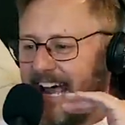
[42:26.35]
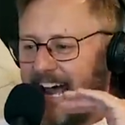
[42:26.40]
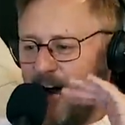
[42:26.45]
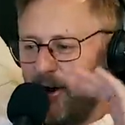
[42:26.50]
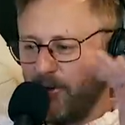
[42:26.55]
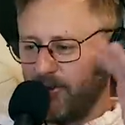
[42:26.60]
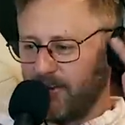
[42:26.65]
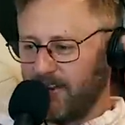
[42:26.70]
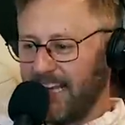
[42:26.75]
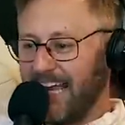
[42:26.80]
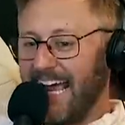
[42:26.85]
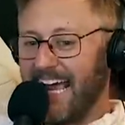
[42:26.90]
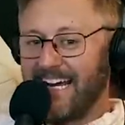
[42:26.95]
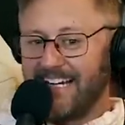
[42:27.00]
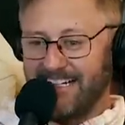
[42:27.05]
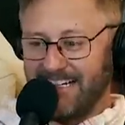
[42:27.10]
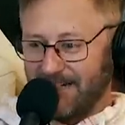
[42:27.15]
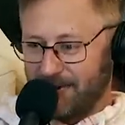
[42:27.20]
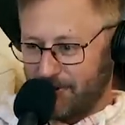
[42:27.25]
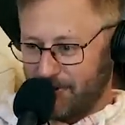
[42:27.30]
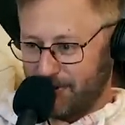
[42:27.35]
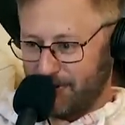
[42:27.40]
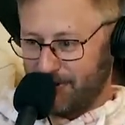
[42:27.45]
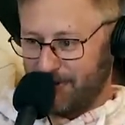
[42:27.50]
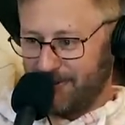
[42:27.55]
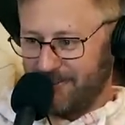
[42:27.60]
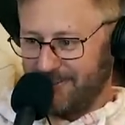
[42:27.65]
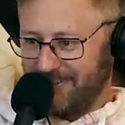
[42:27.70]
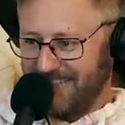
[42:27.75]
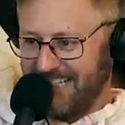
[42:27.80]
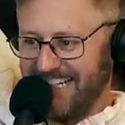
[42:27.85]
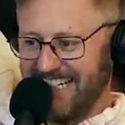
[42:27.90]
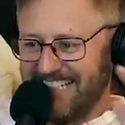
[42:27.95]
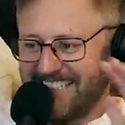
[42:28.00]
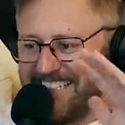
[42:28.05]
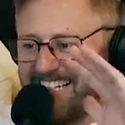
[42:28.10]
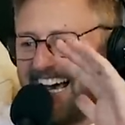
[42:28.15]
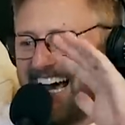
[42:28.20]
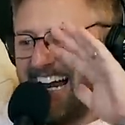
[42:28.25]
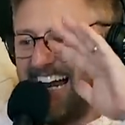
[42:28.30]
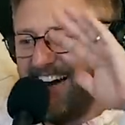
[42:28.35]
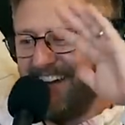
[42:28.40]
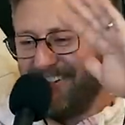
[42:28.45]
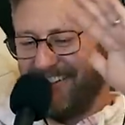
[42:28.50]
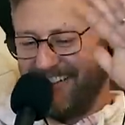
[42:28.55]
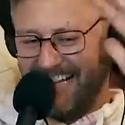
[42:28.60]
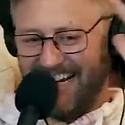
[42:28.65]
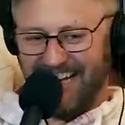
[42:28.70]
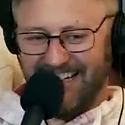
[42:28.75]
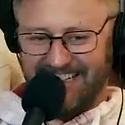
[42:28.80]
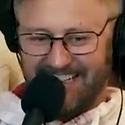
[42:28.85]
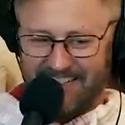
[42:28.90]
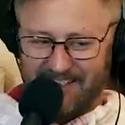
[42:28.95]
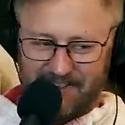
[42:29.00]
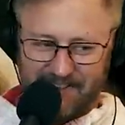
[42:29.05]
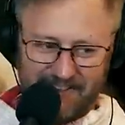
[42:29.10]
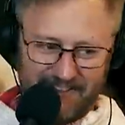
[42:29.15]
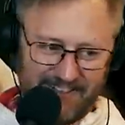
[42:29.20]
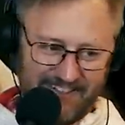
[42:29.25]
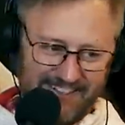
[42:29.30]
outlandish. Like, it's not outlandish.